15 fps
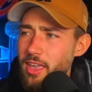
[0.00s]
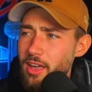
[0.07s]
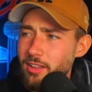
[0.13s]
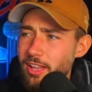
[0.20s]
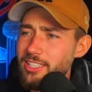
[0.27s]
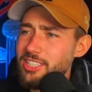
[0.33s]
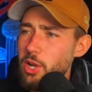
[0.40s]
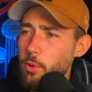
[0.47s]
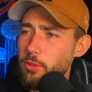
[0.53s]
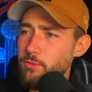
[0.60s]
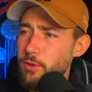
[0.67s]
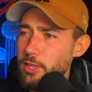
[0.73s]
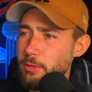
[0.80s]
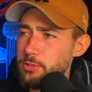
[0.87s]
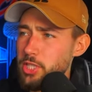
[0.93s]
Let's go with
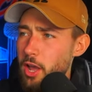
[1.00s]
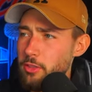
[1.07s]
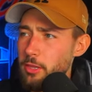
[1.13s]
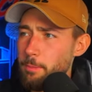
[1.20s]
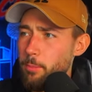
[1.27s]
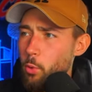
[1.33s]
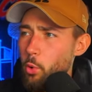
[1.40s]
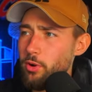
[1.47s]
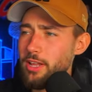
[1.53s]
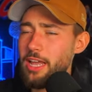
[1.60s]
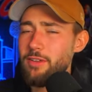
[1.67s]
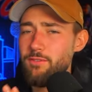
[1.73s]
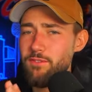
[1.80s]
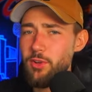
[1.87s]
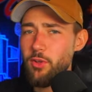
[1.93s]
Phillips on the board
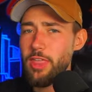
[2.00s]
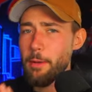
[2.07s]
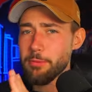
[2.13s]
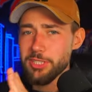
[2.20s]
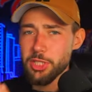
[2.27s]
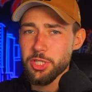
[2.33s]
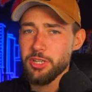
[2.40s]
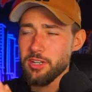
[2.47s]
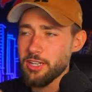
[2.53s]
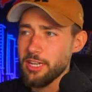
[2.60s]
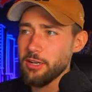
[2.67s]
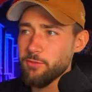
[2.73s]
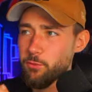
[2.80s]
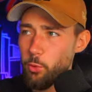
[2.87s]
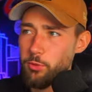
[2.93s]
and fill that position of
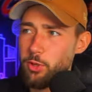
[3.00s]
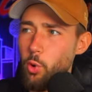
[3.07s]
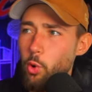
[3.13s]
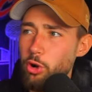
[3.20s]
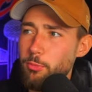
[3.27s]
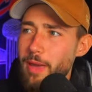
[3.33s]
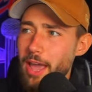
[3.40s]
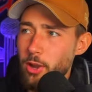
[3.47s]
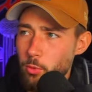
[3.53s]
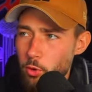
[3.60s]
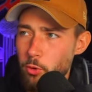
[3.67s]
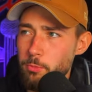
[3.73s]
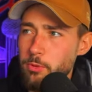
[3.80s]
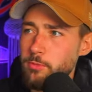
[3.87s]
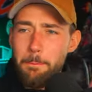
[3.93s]
need for the cornerback
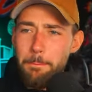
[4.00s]
group.